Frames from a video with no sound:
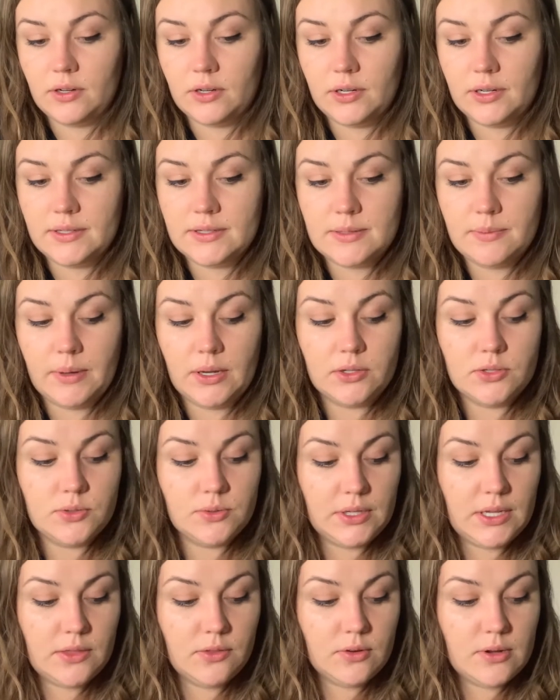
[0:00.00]
It's about
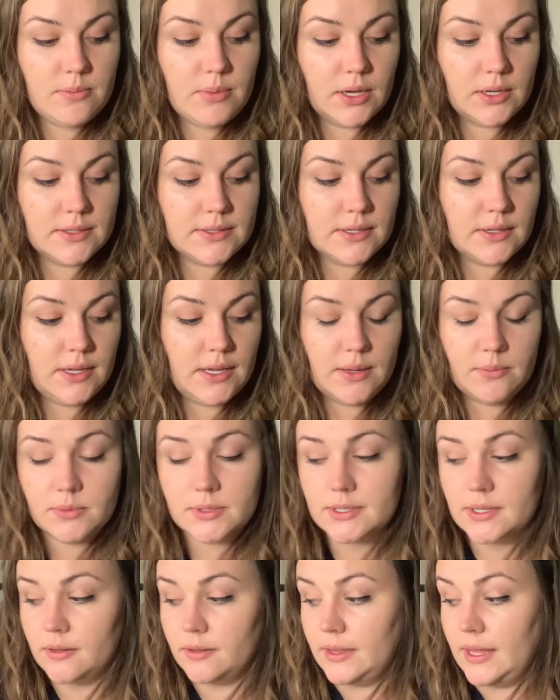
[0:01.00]
23 bucks on
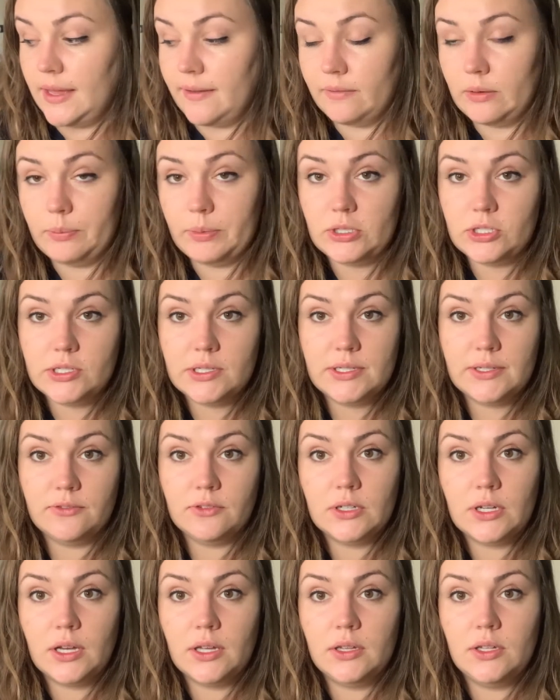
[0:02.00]
Amazon. They have a bunch of
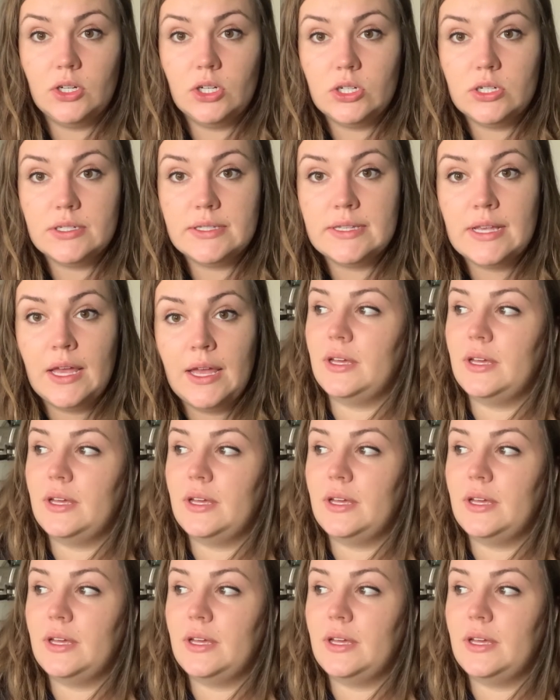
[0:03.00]
different colors.